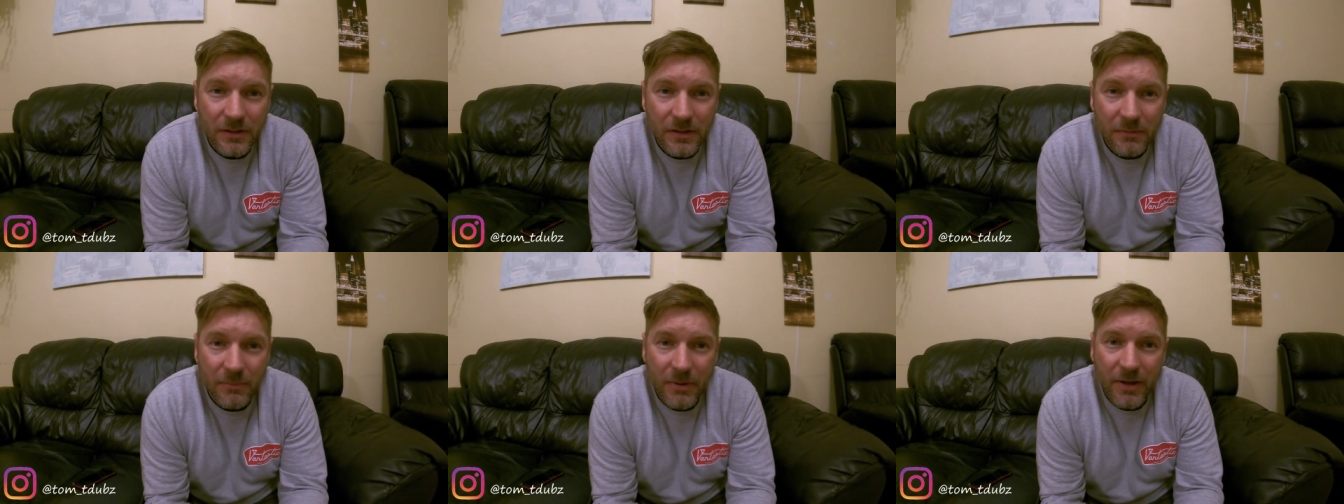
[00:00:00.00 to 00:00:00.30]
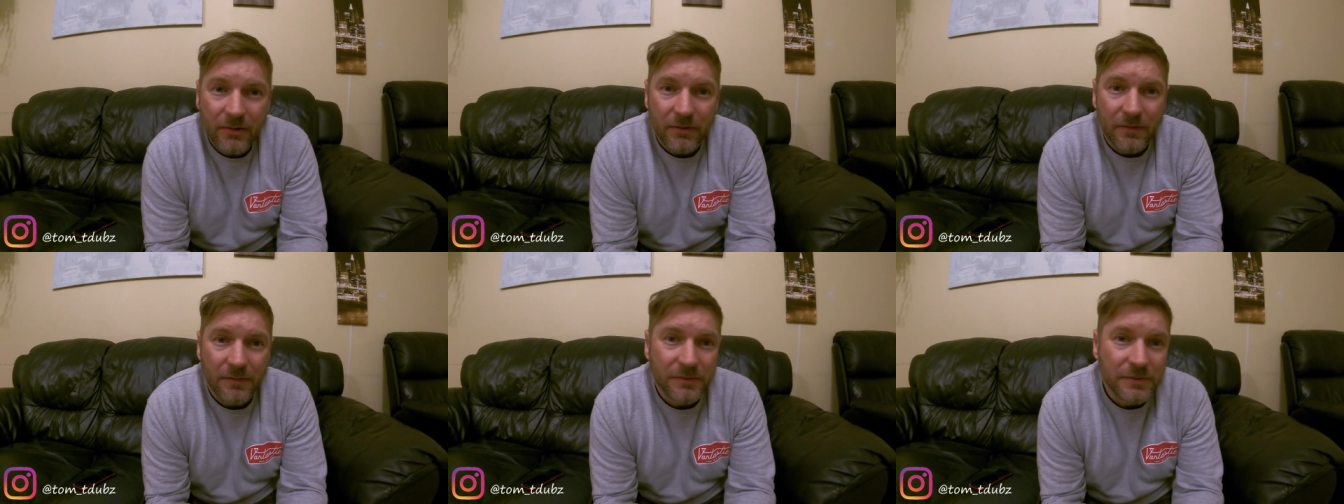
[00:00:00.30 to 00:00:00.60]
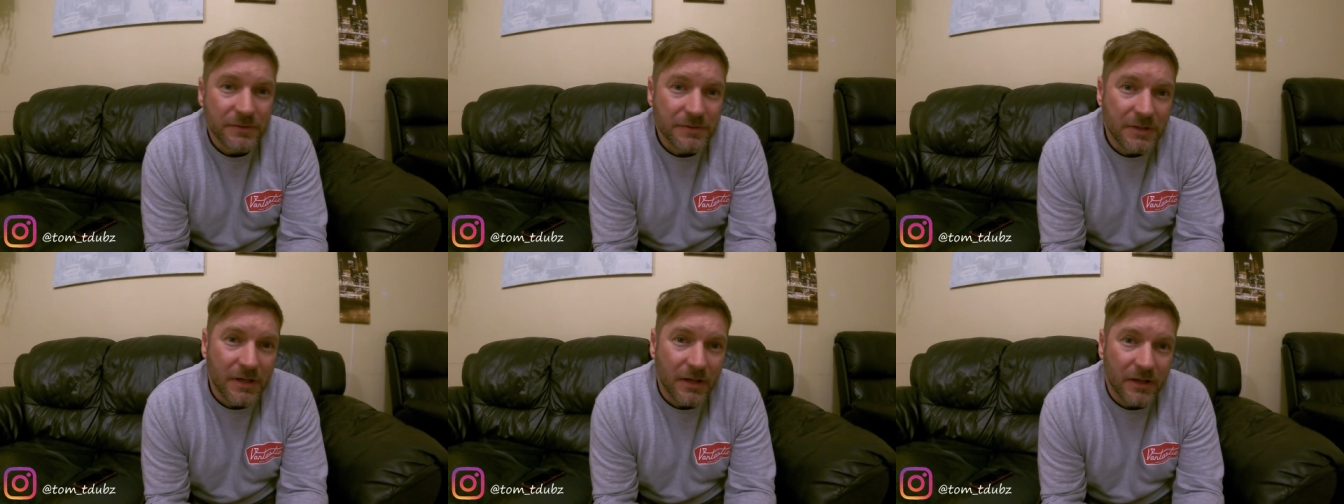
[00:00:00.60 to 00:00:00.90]
you're better off
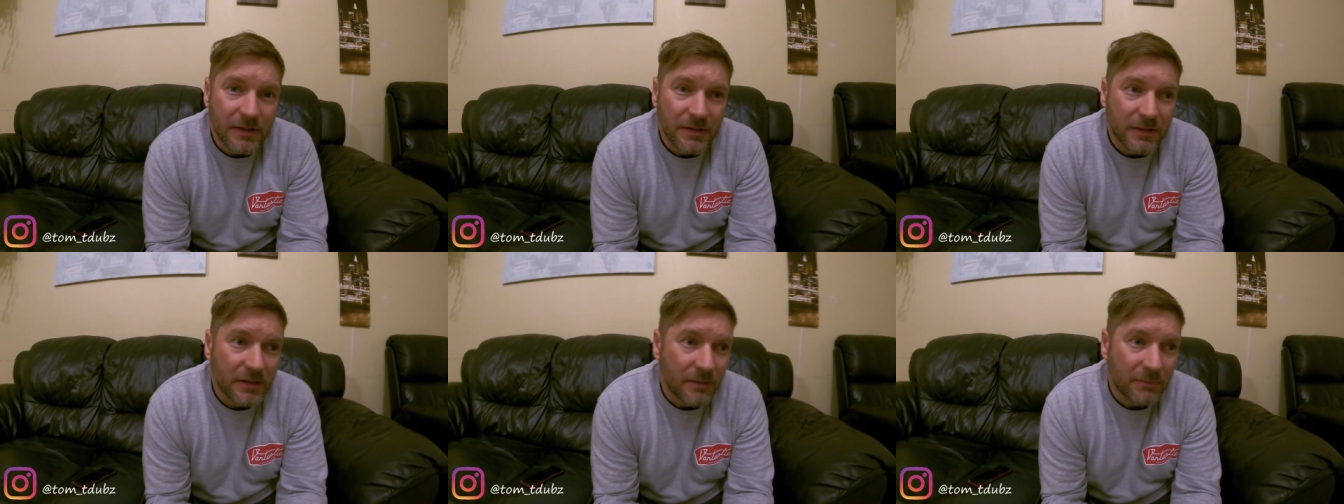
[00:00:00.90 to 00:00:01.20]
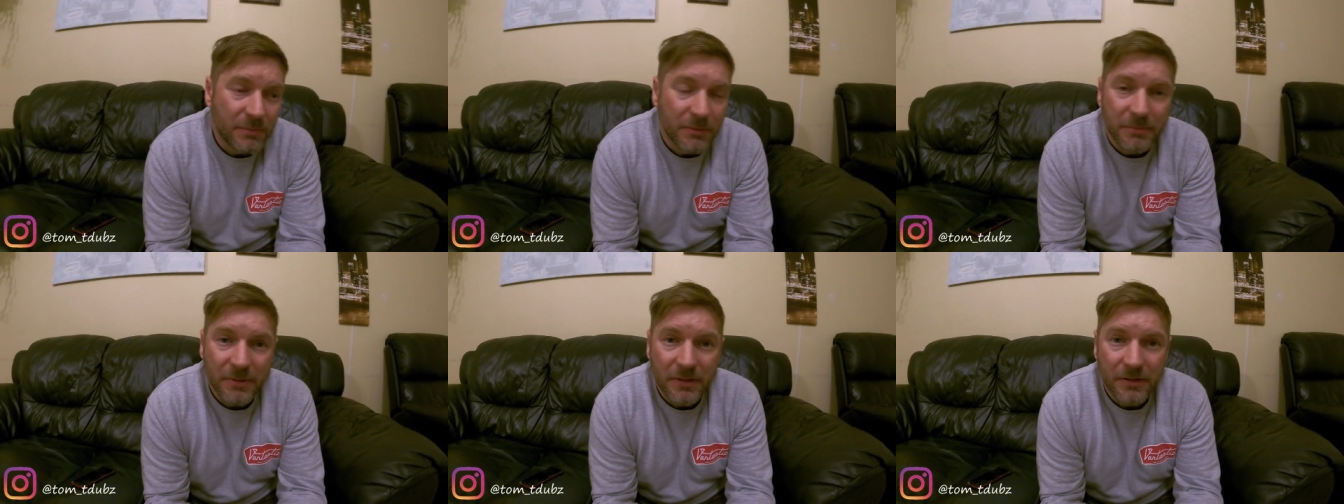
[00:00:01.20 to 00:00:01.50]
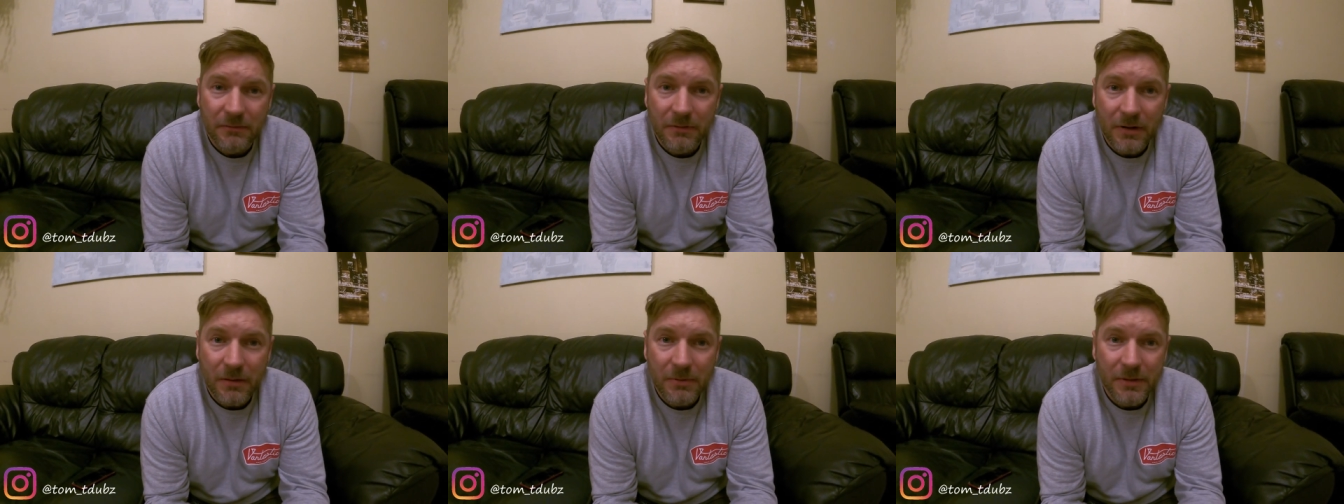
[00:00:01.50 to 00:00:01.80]
just cutting up a
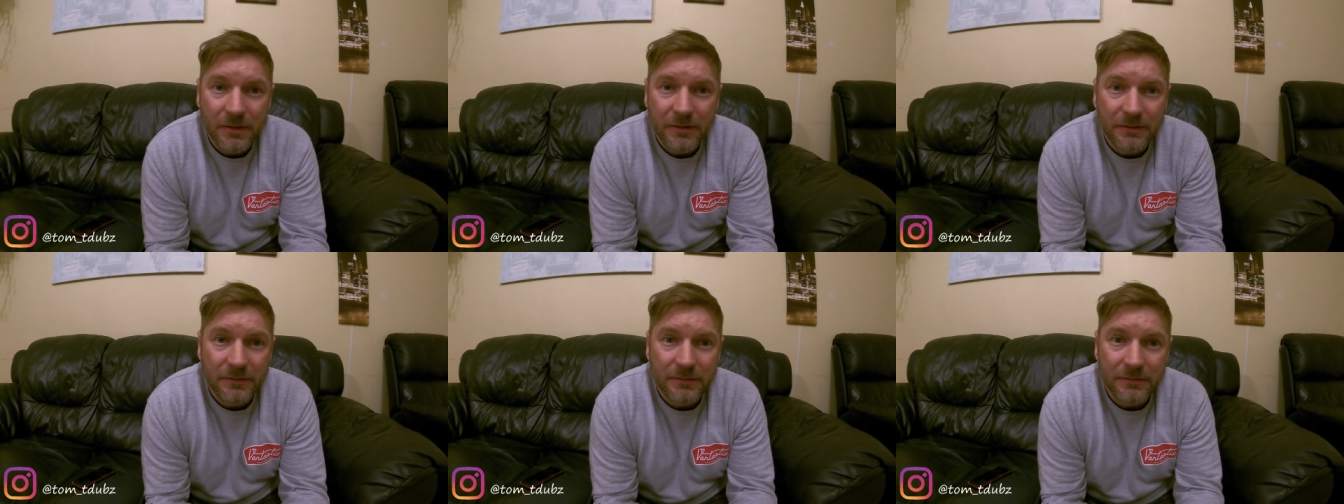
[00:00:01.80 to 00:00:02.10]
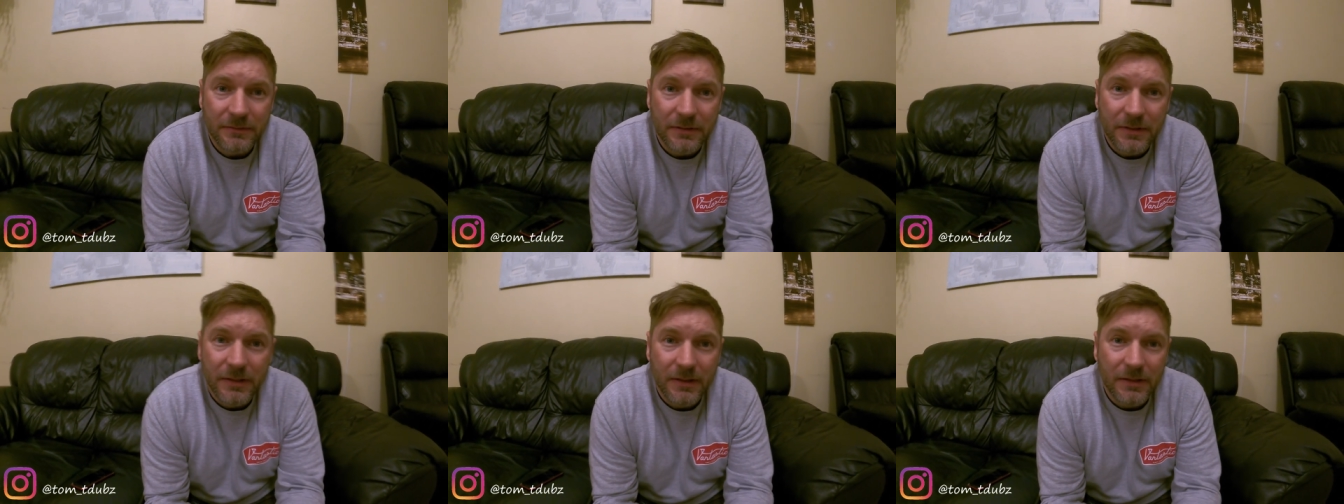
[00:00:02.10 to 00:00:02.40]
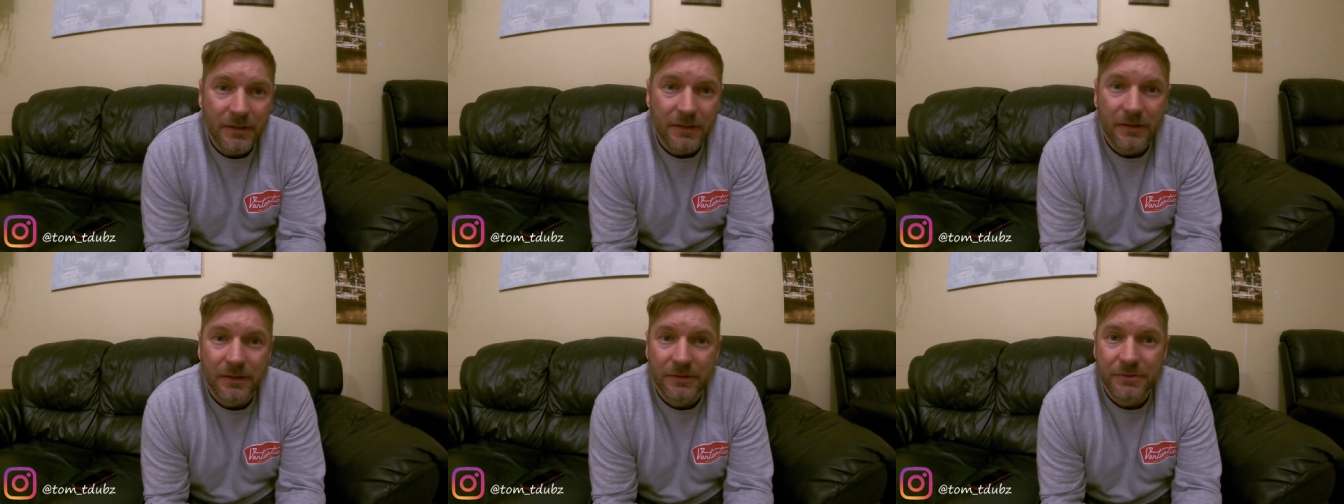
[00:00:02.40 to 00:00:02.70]
bit of rubber
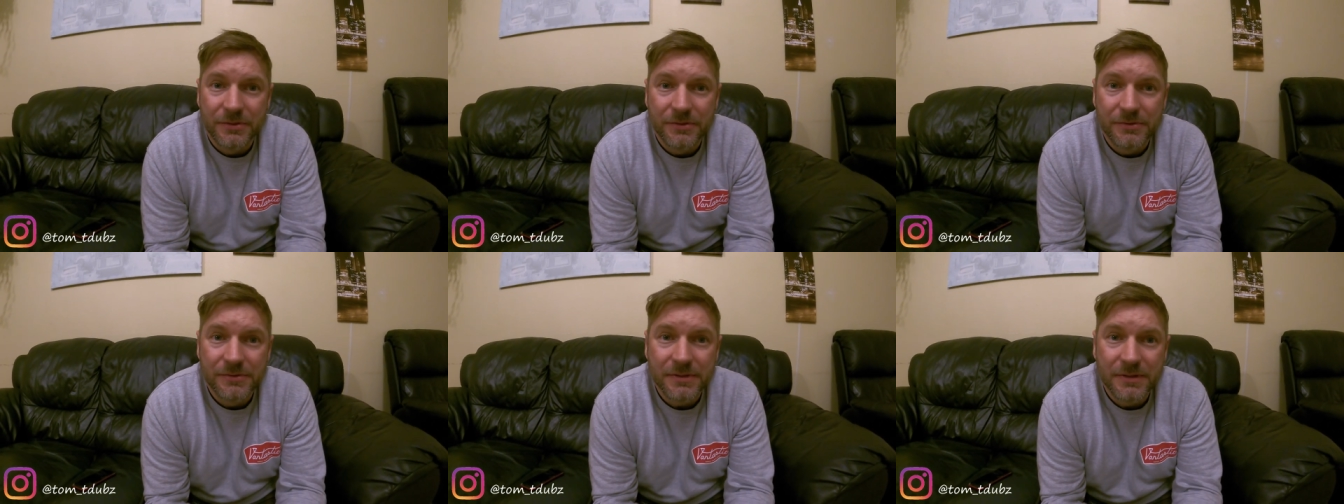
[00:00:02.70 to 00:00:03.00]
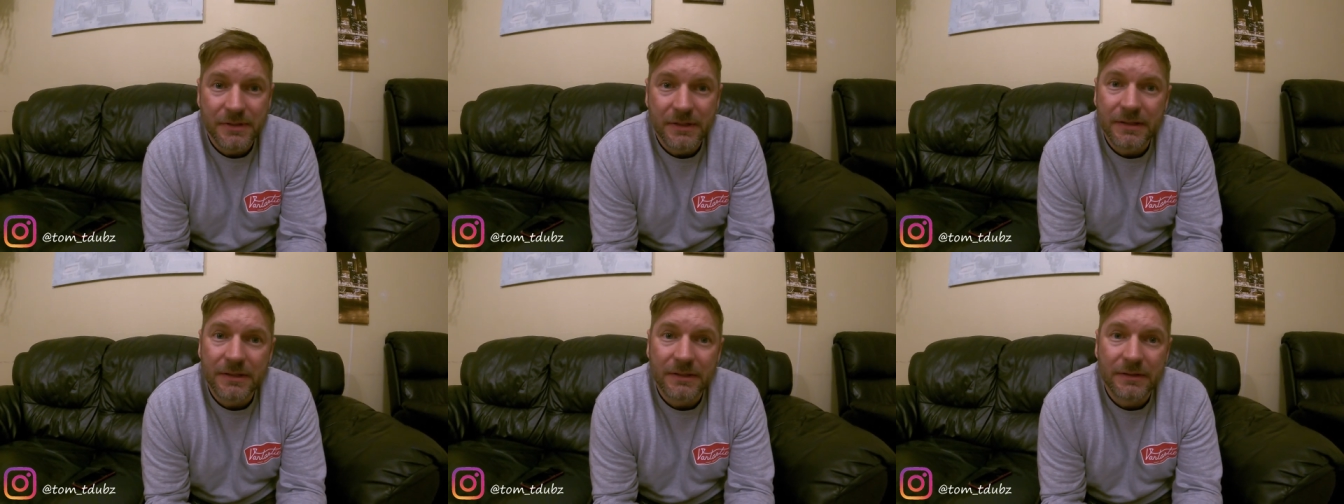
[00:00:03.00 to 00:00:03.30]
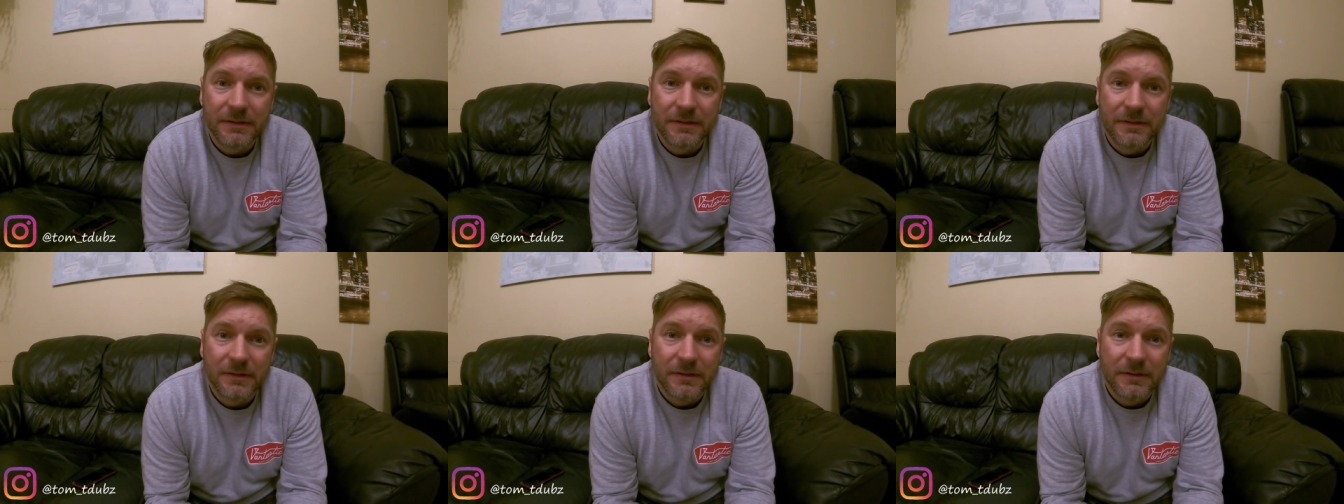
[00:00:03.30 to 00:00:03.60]
uh, and using that
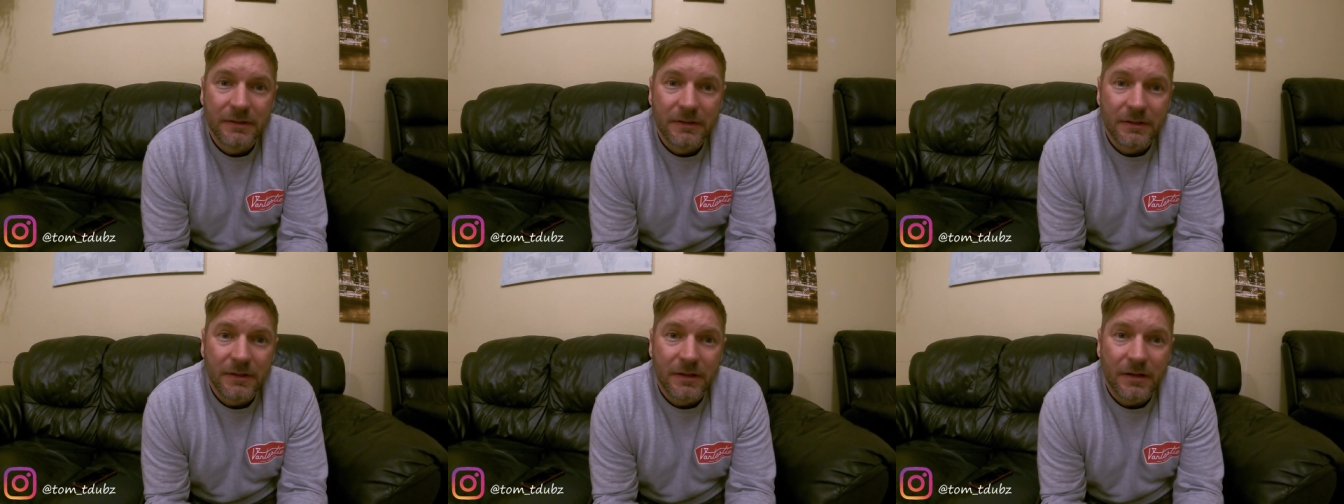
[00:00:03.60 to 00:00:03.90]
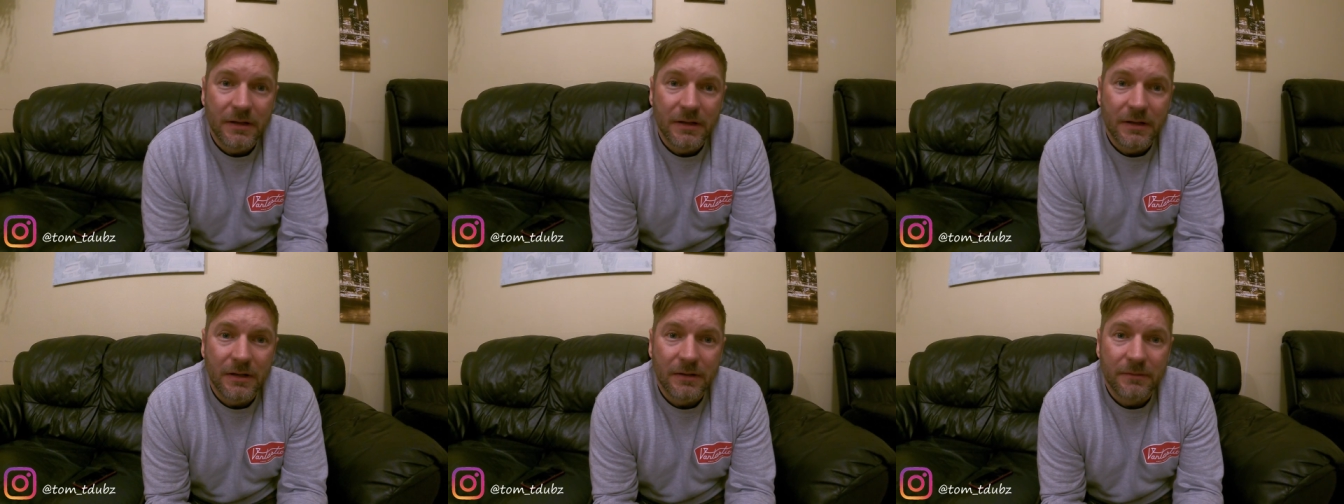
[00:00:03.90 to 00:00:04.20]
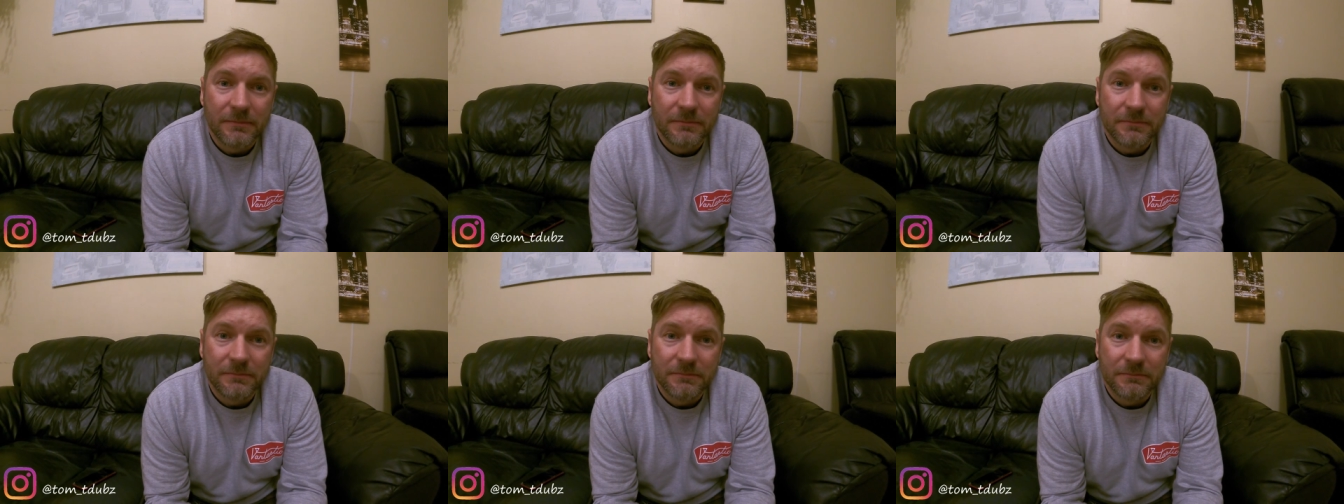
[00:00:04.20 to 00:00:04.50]

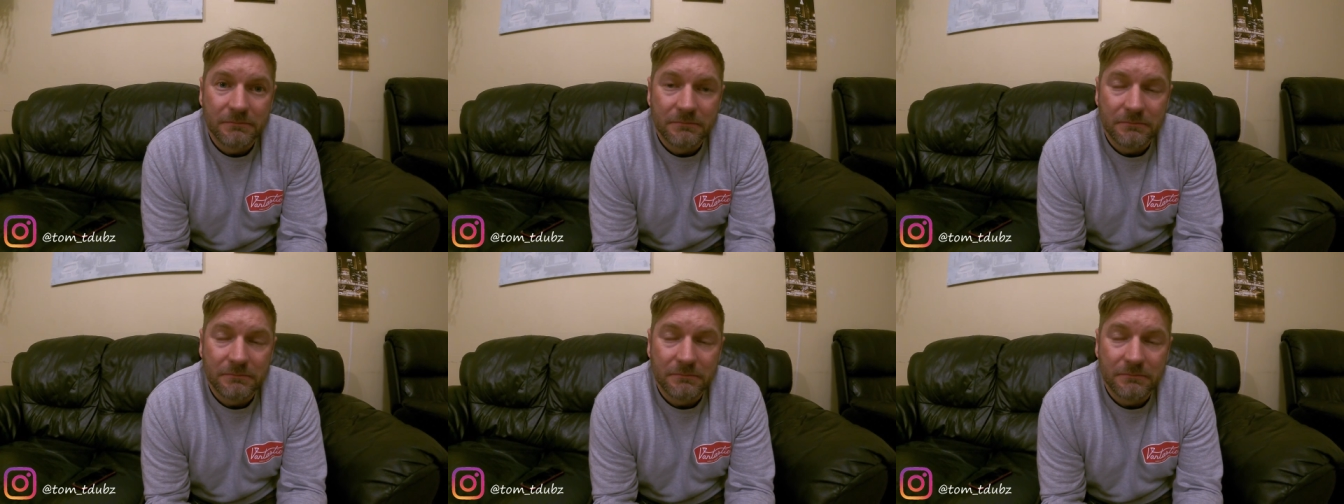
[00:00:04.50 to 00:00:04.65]
um,